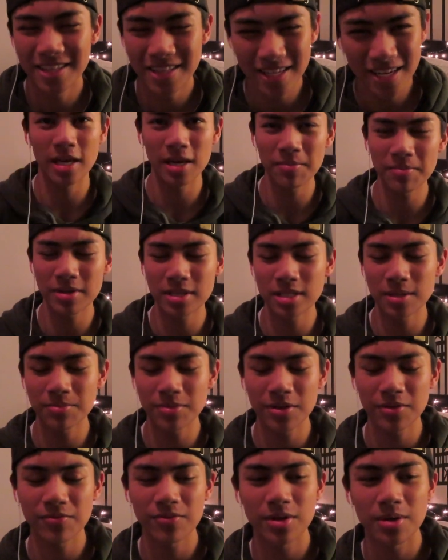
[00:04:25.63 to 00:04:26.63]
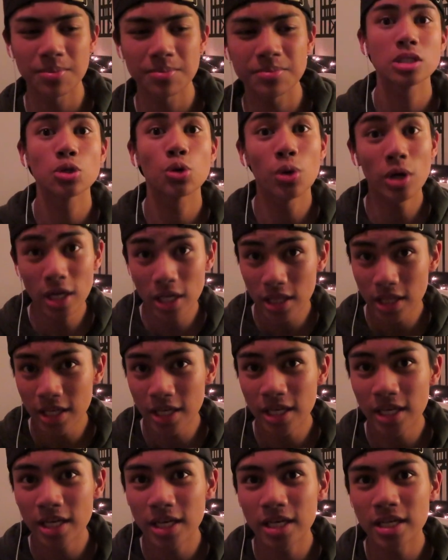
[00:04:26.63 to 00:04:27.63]
Lena gave me something from
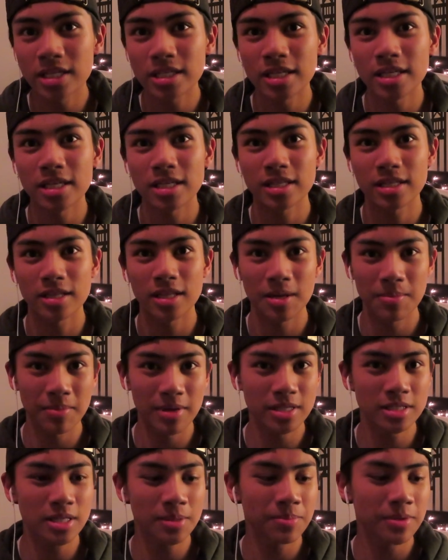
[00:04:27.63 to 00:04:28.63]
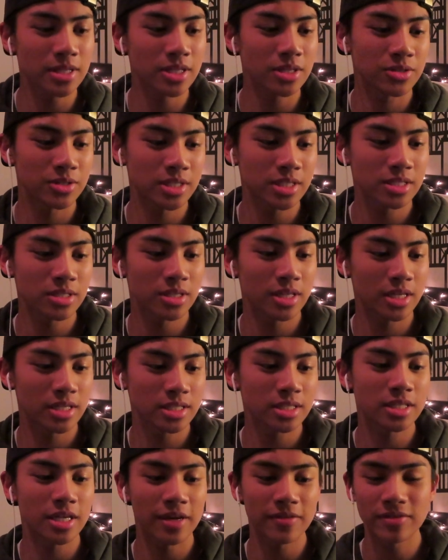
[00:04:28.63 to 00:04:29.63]
Quickly because like they messed up on the drink so they
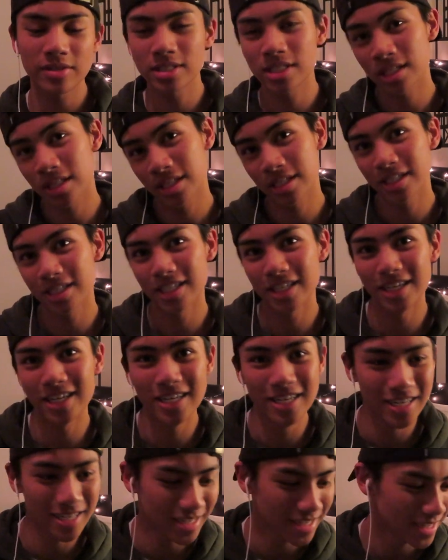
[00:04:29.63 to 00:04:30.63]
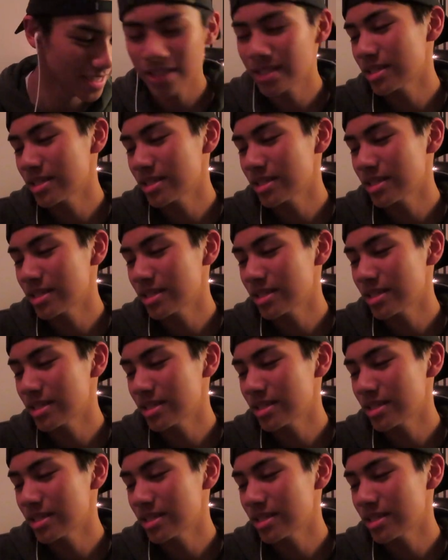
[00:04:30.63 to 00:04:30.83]
just gave it to Lena.